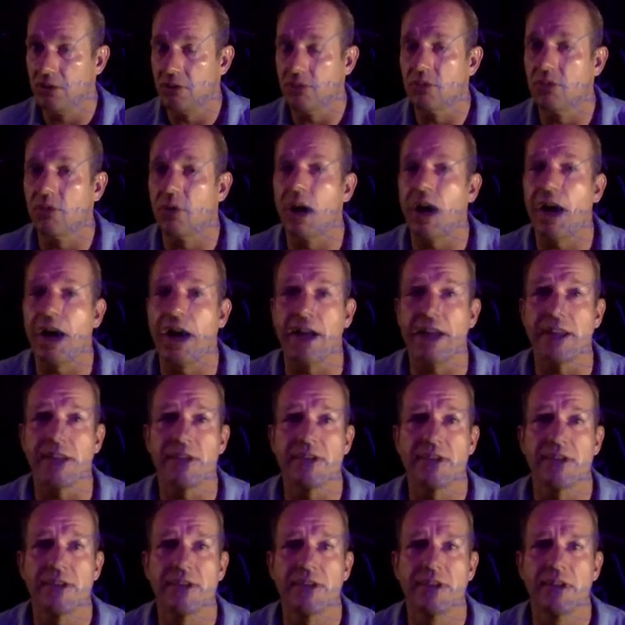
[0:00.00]

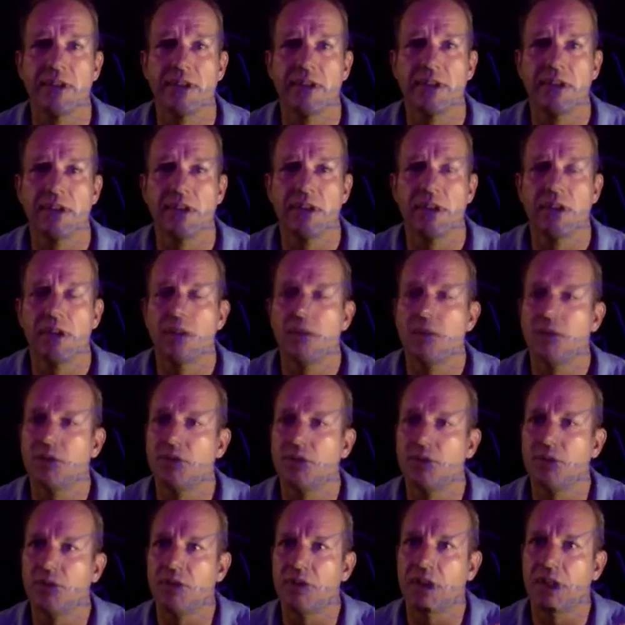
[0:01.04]
rise
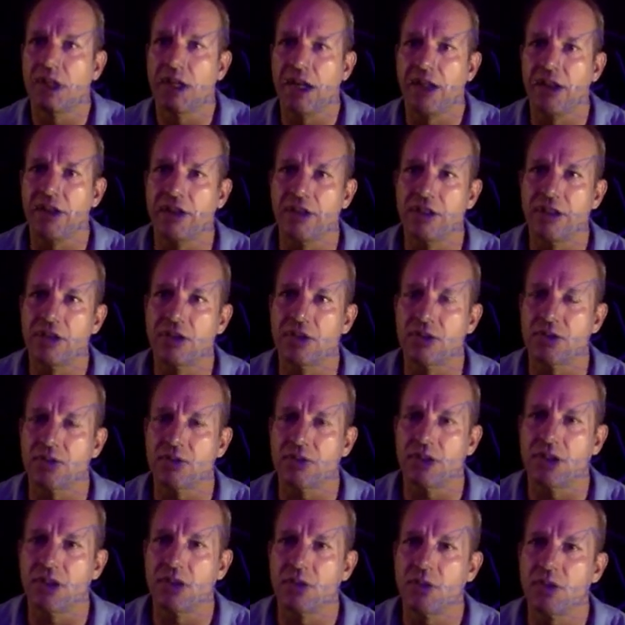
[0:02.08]
due to the higher interest
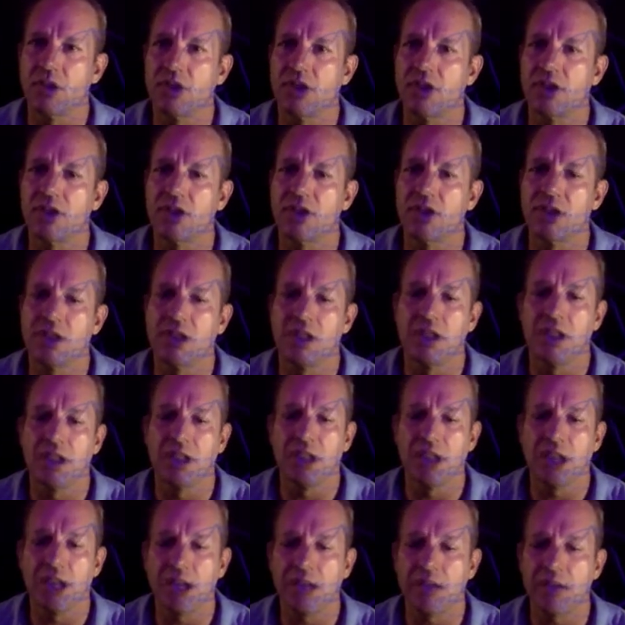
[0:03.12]
rates, which is
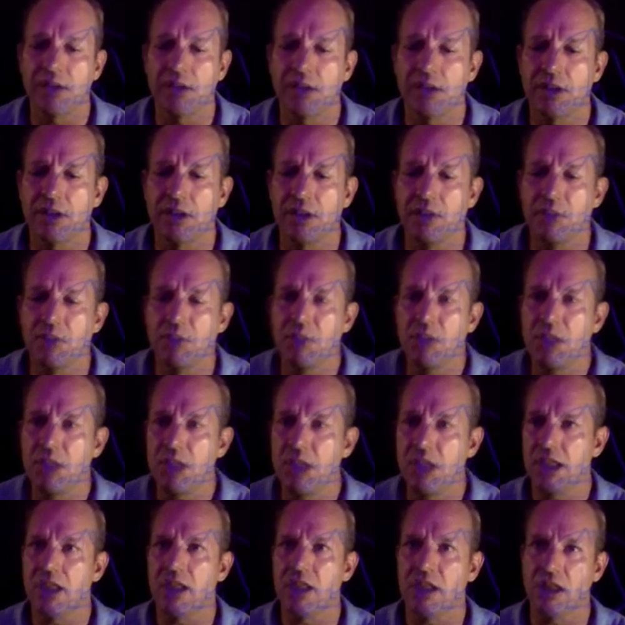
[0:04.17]
not the
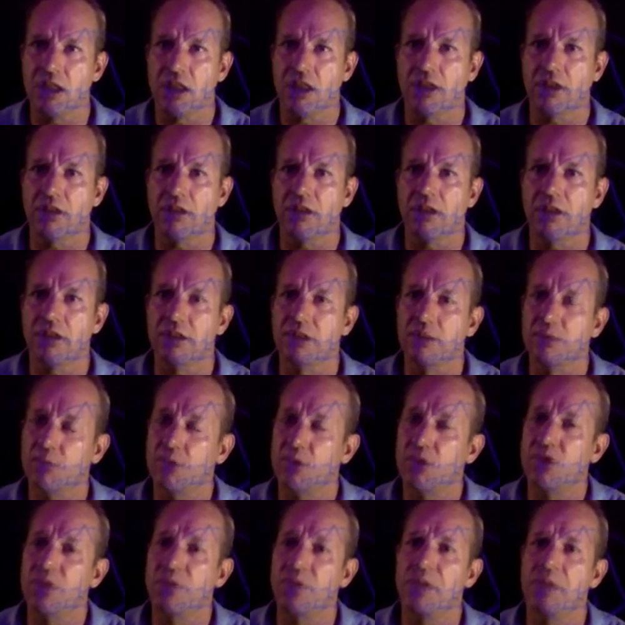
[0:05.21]
immediate thought that
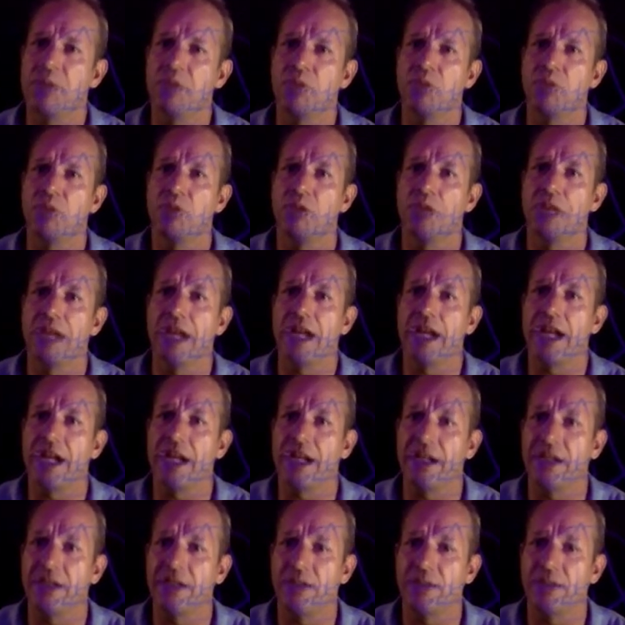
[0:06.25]
most people would
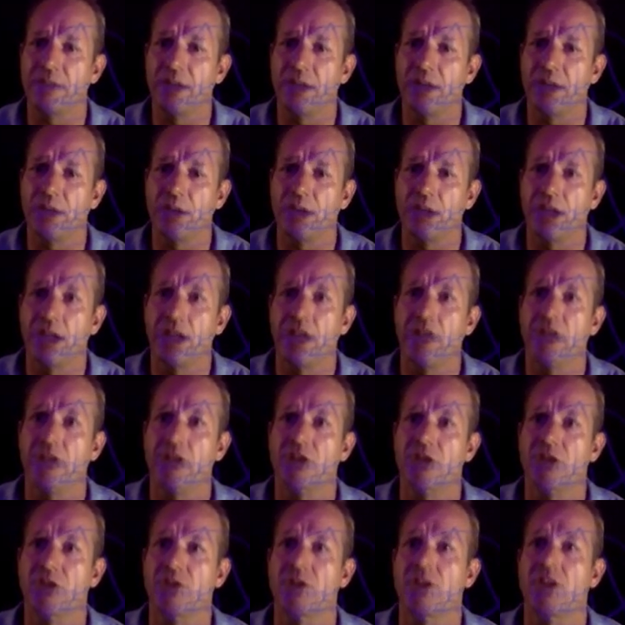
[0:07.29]
have about what higher
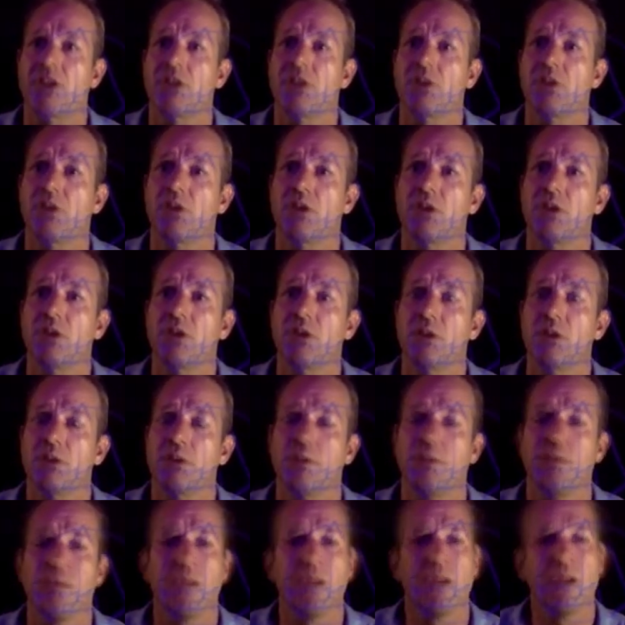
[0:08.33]
interest rates would do.
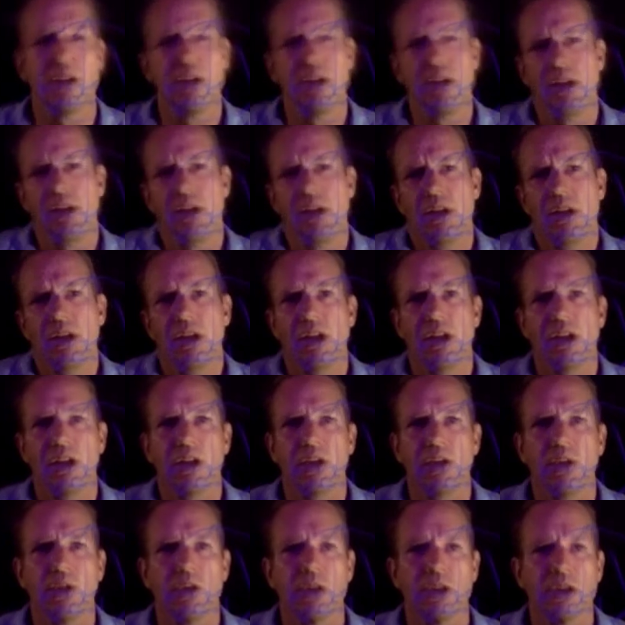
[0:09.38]
In
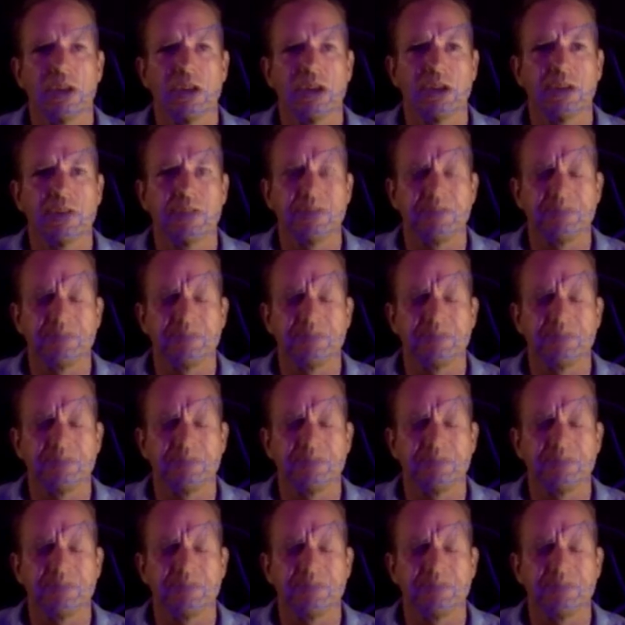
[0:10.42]
other words,